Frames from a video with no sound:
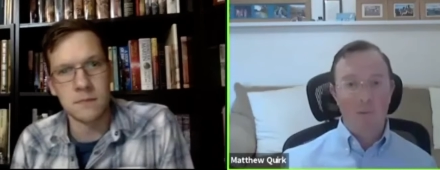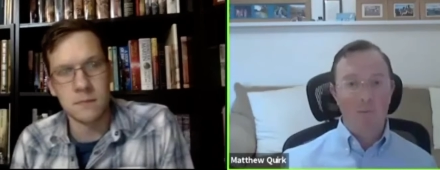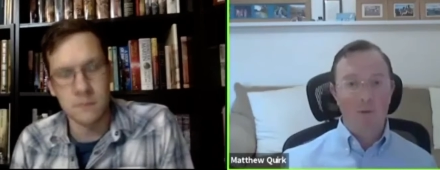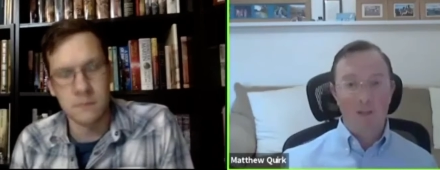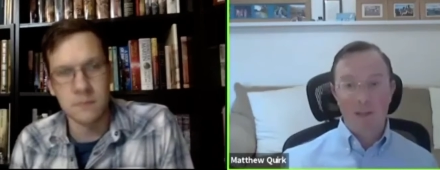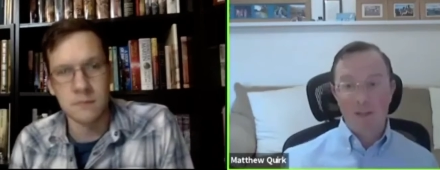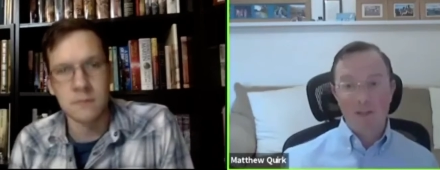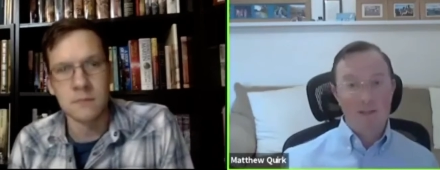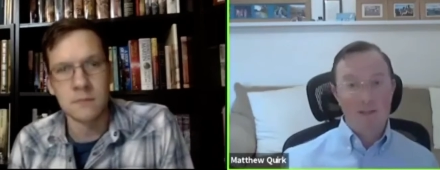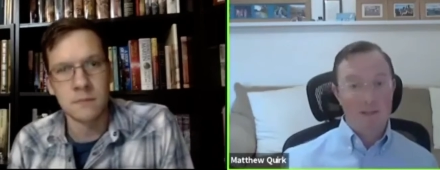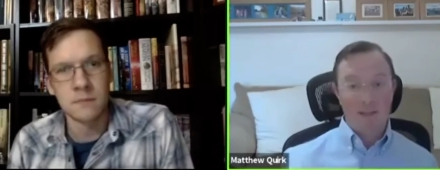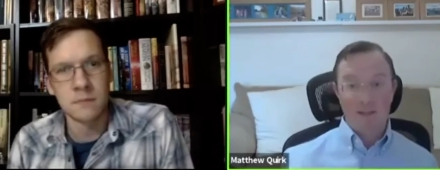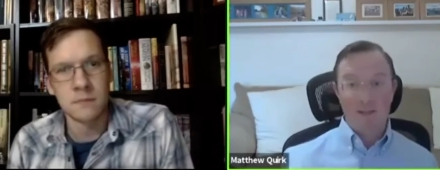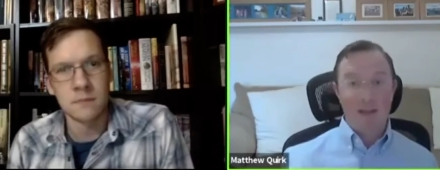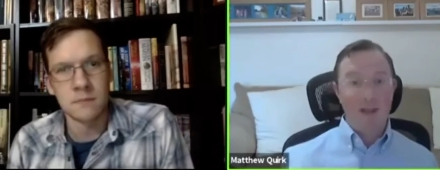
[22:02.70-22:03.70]
Speaker 1: and they just sit
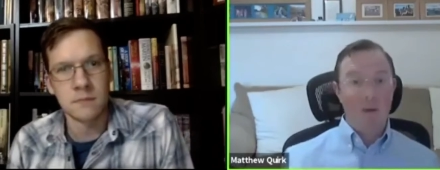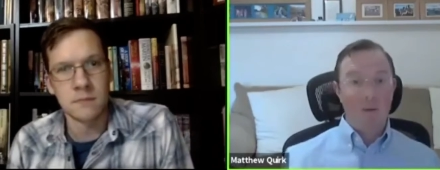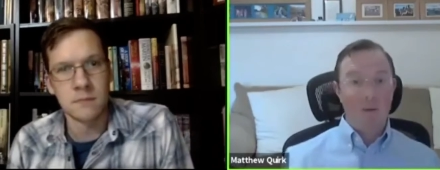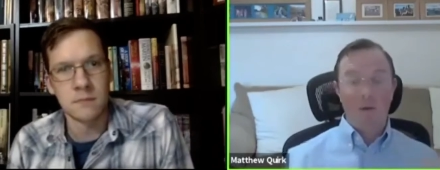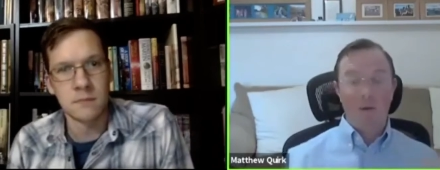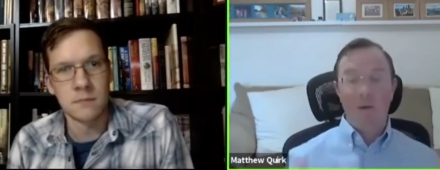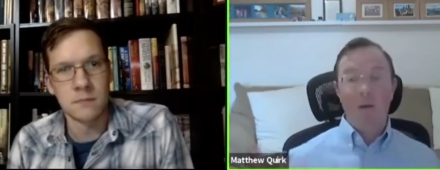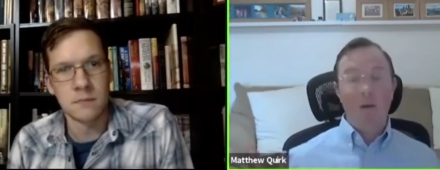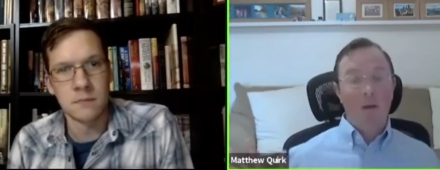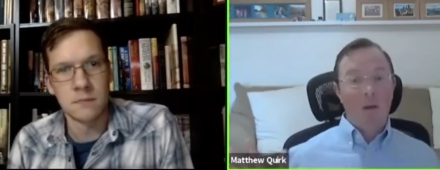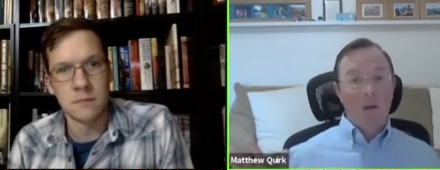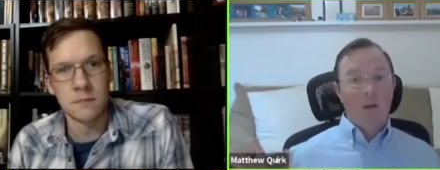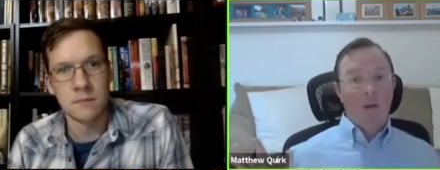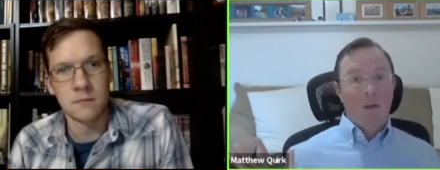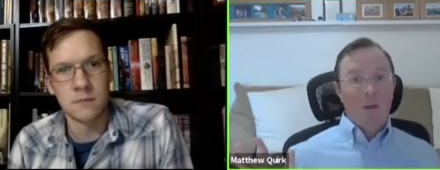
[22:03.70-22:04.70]
down
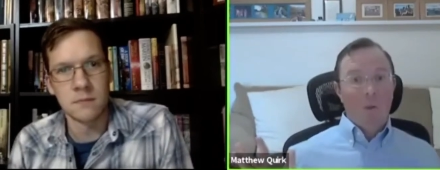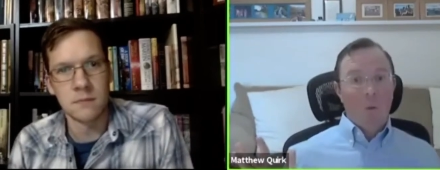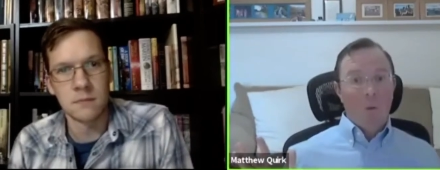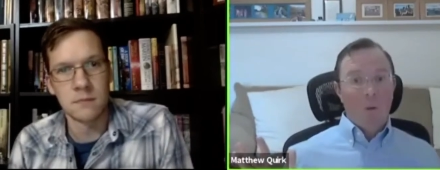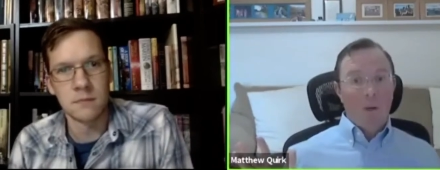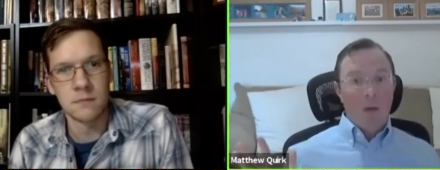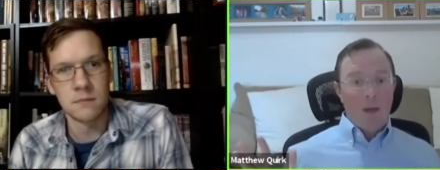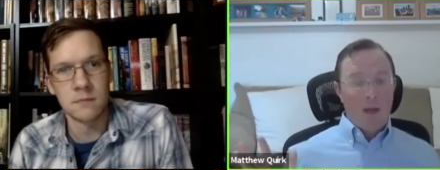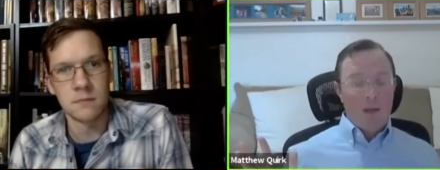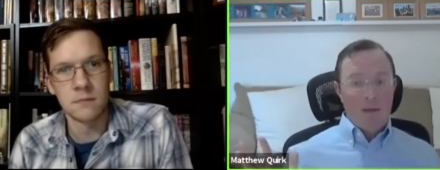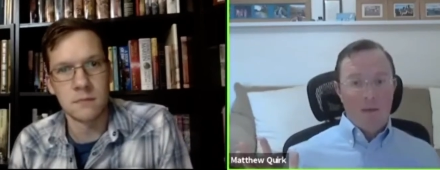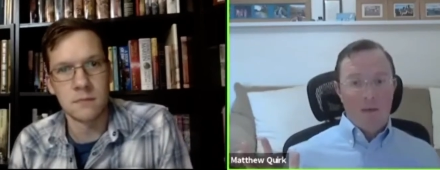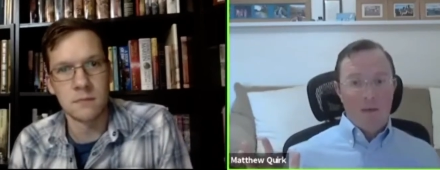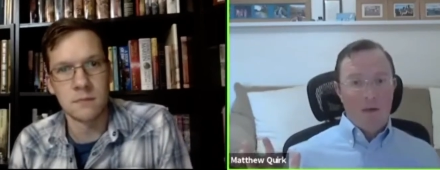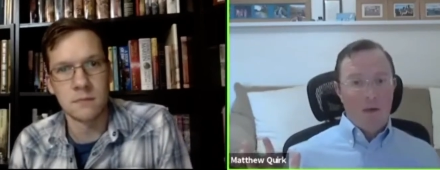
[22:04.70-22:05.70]

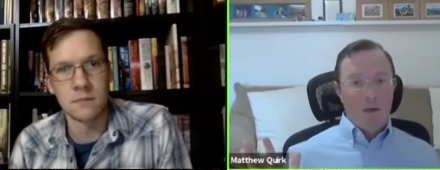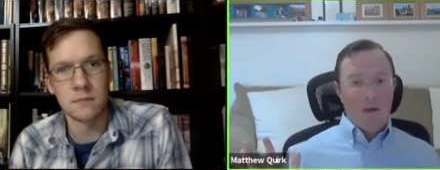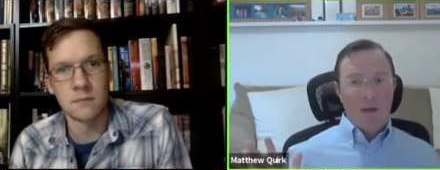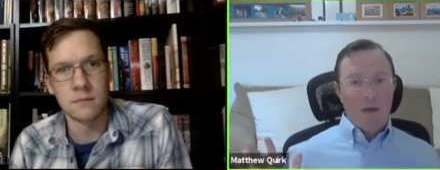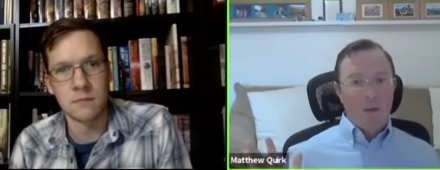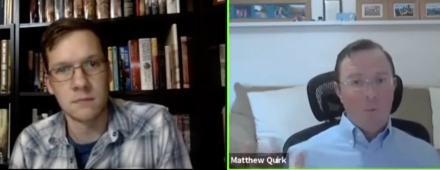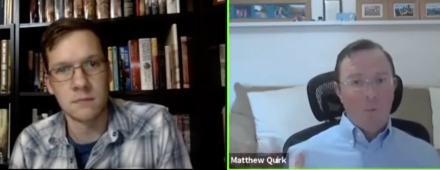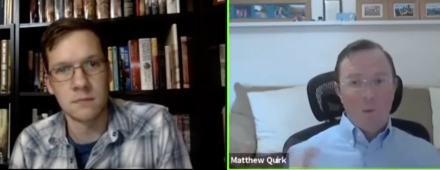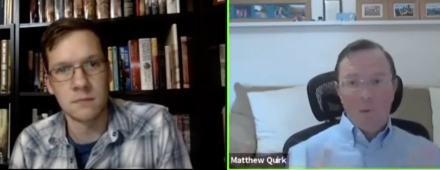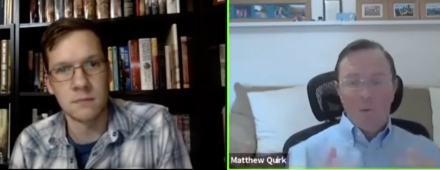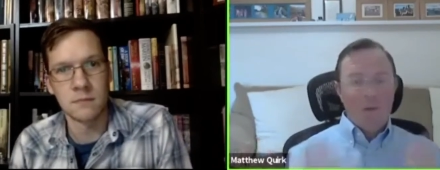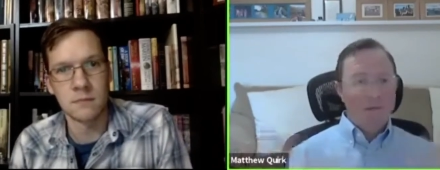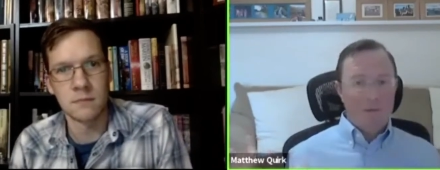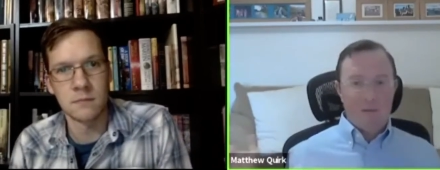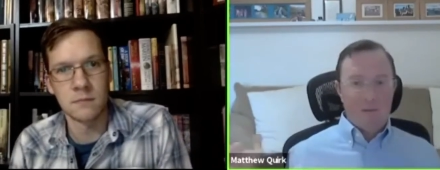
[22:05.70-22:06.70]
and are like, well,
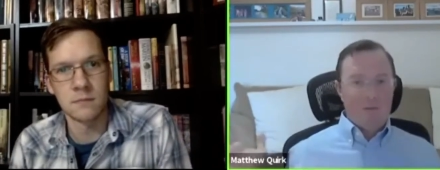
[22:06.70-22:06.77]
what's